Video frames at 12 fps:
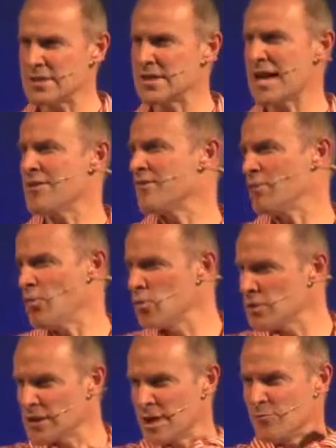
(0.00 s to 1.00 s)
He gave up all
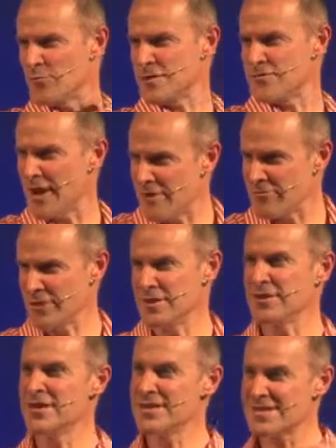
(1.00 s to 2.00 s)
the comfort of heaven
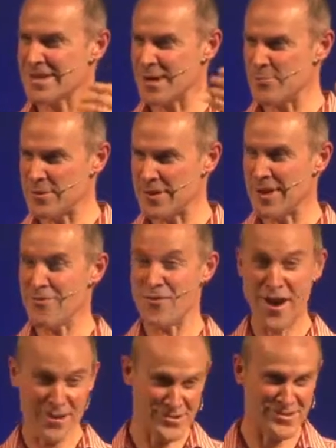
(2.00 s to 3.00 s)
to come and love
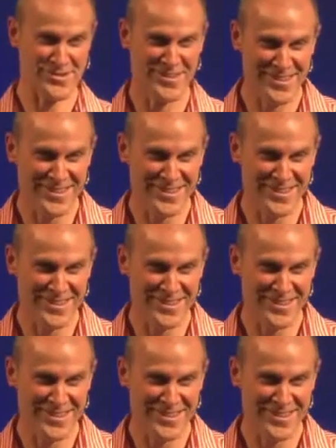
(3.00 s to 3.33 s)
us